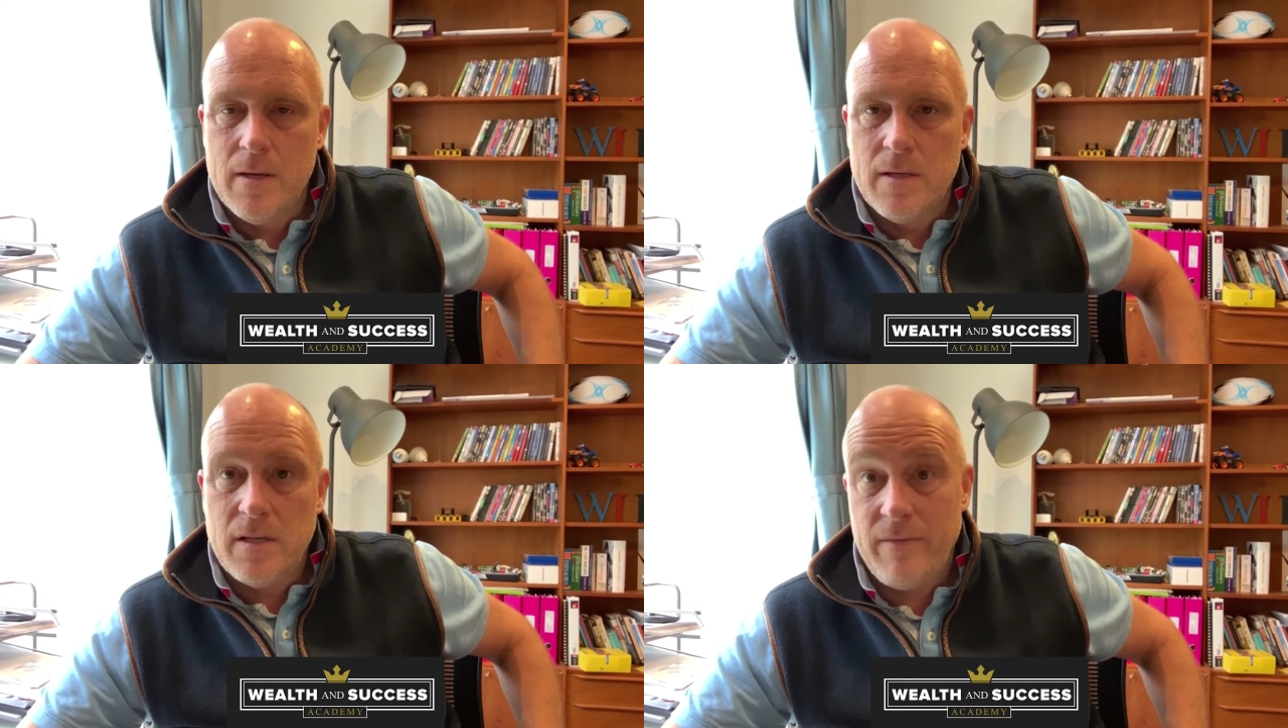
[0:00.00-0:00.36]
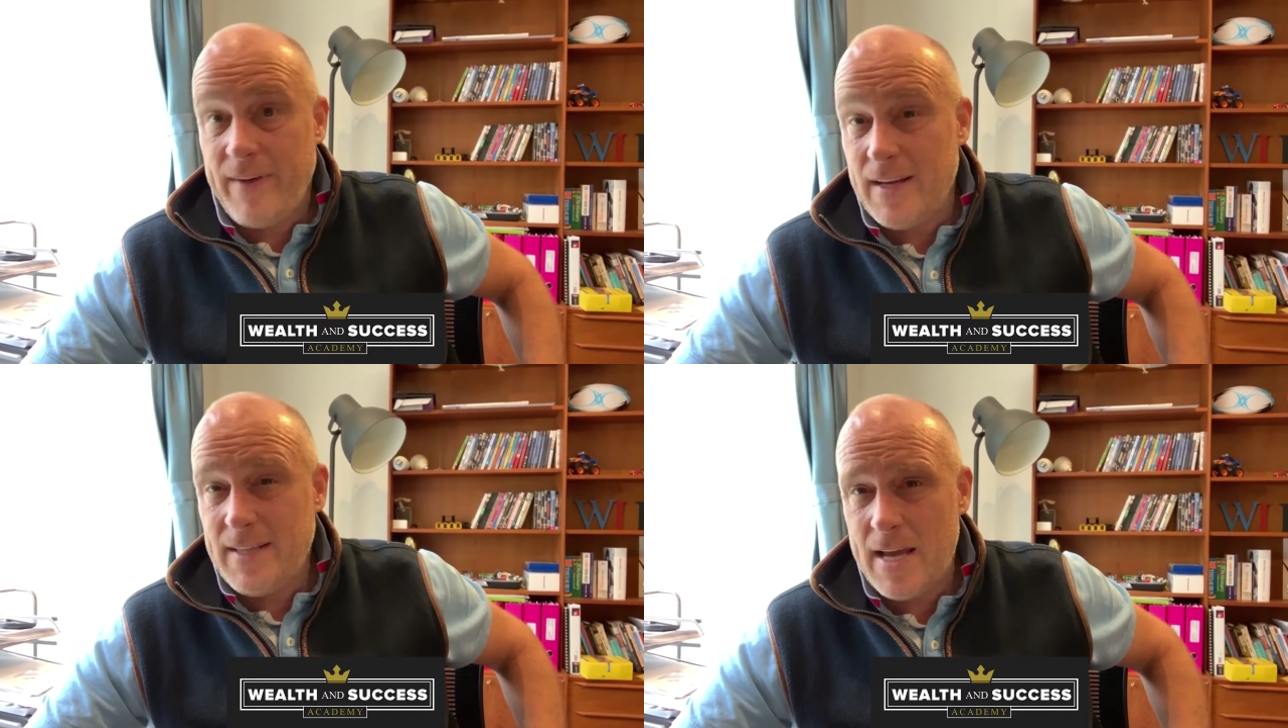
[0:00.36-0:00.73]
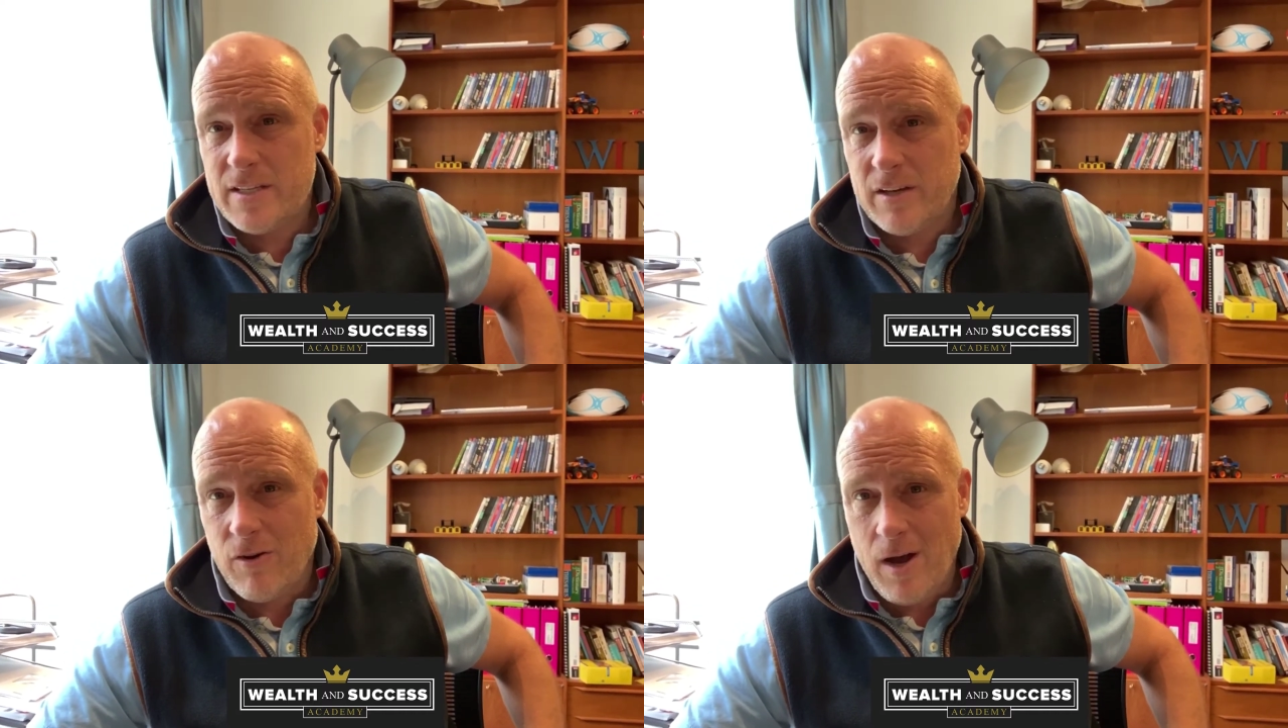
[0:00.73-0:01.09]
So
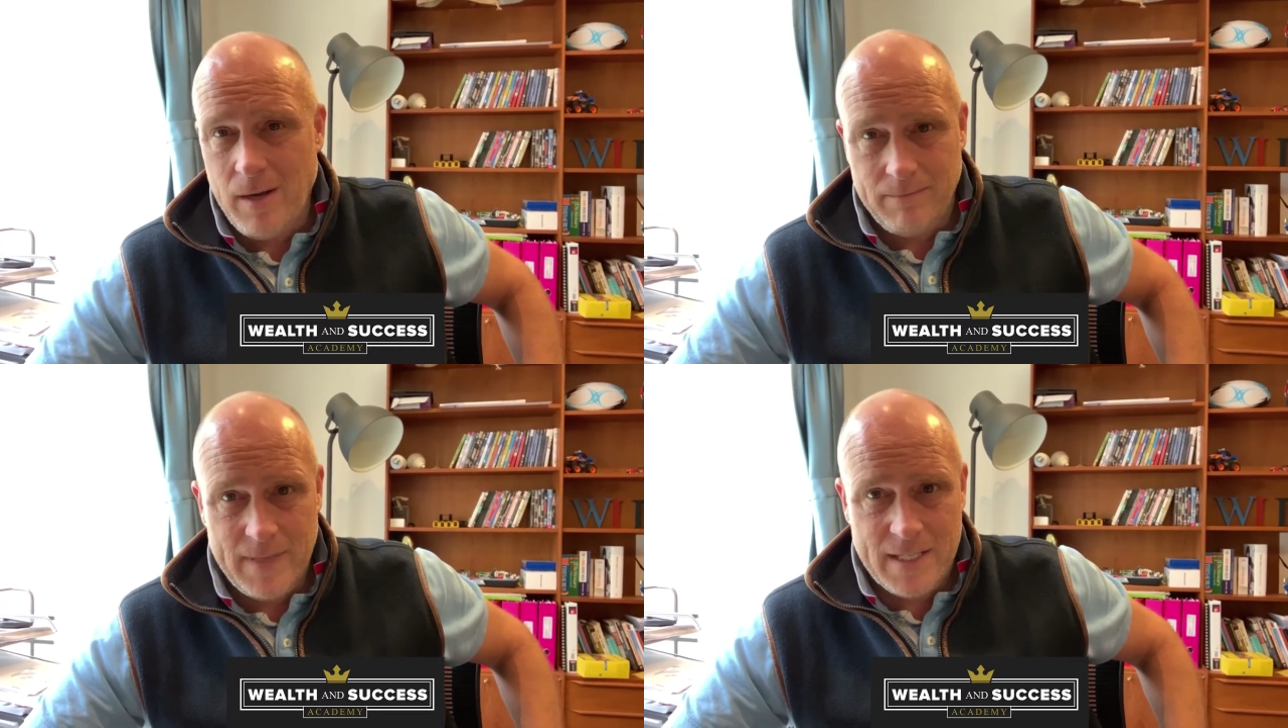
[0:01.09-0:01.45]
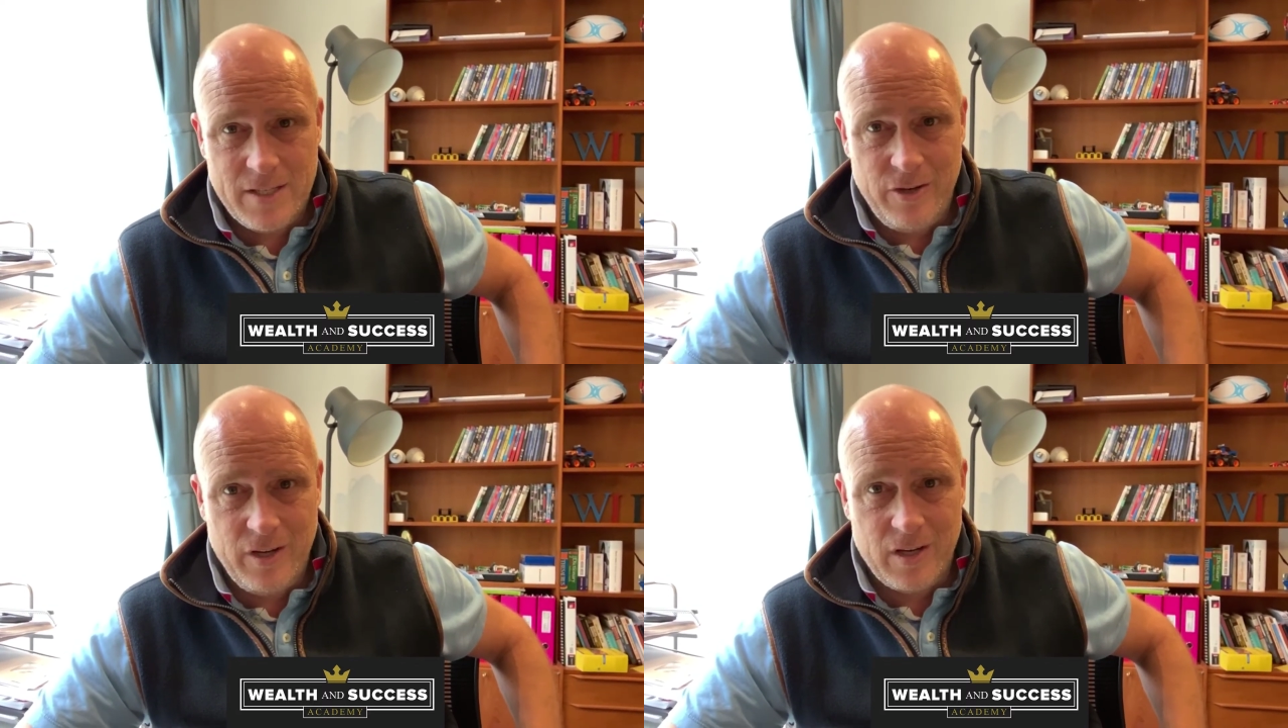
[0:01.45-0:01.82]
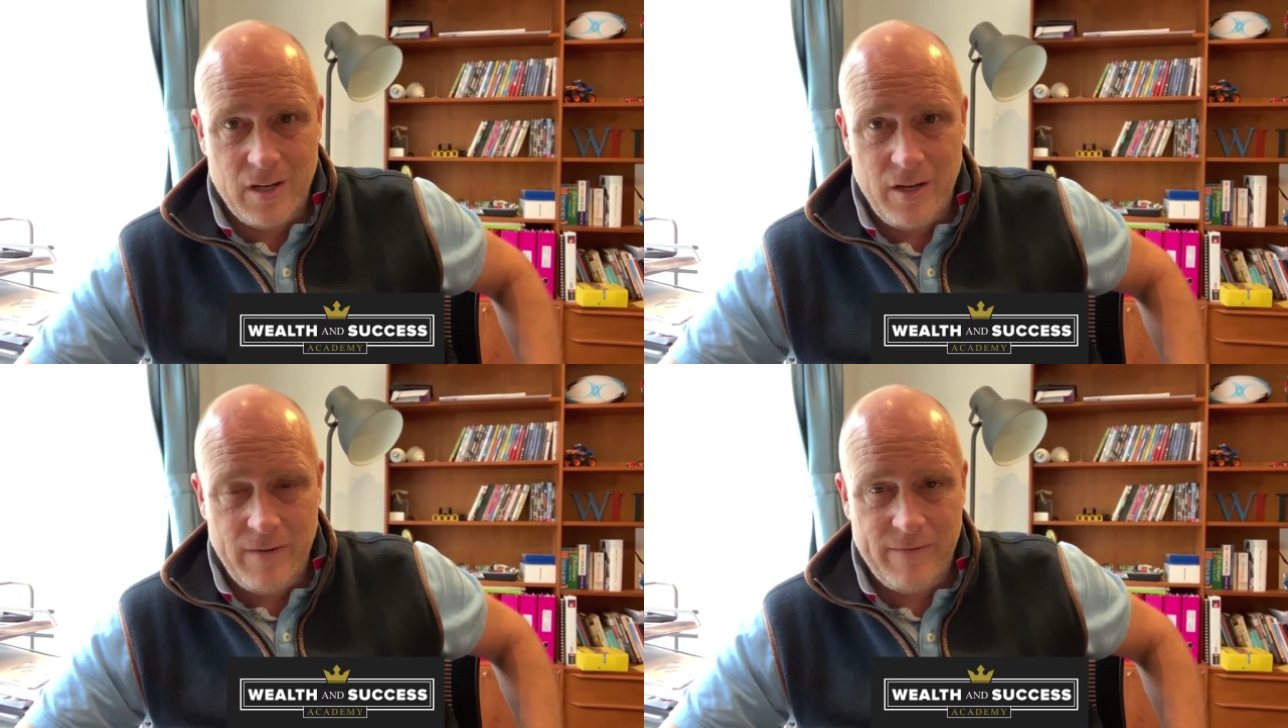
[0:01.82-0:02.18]
fantastic, right? That's who you got
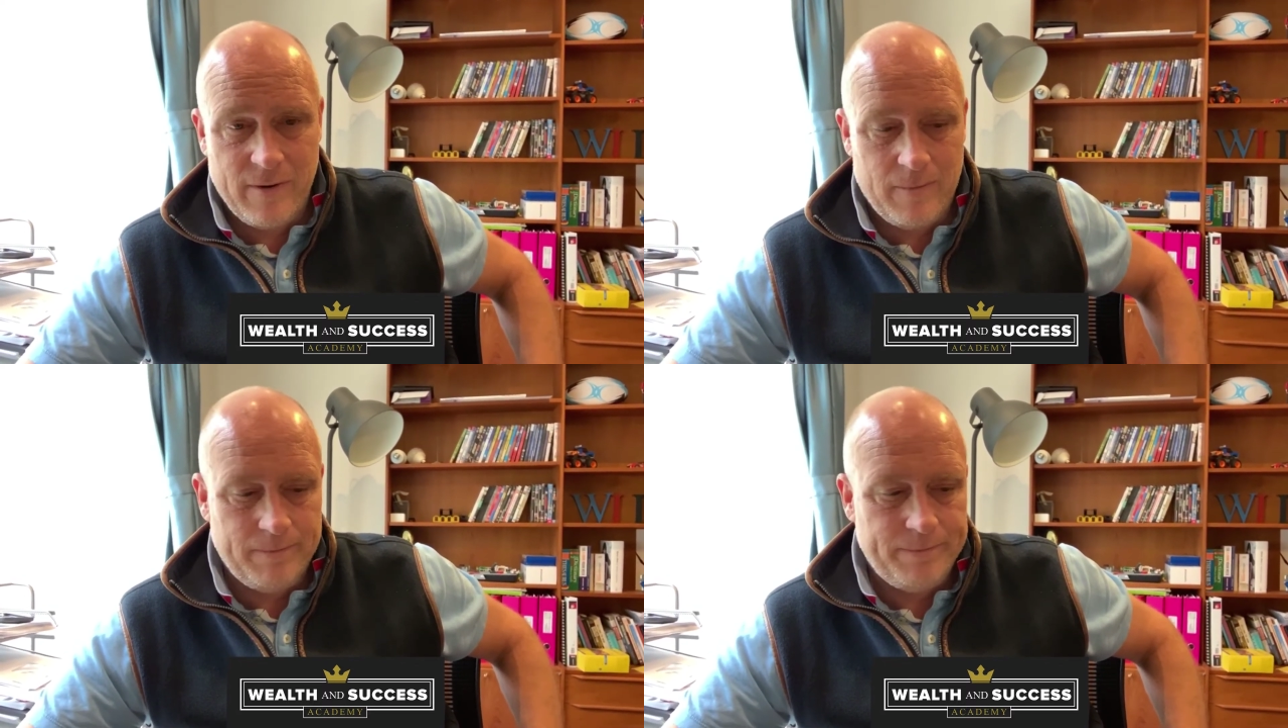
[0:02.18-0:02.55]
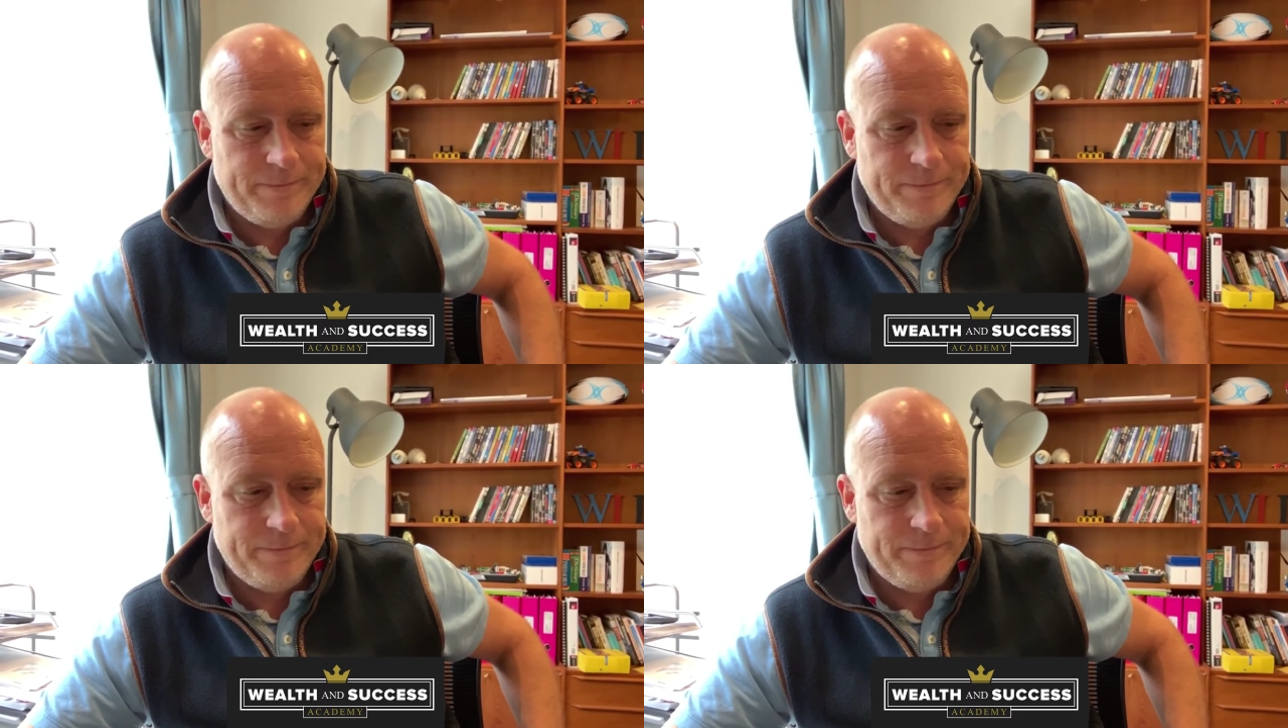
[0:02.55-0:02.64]
to learn from.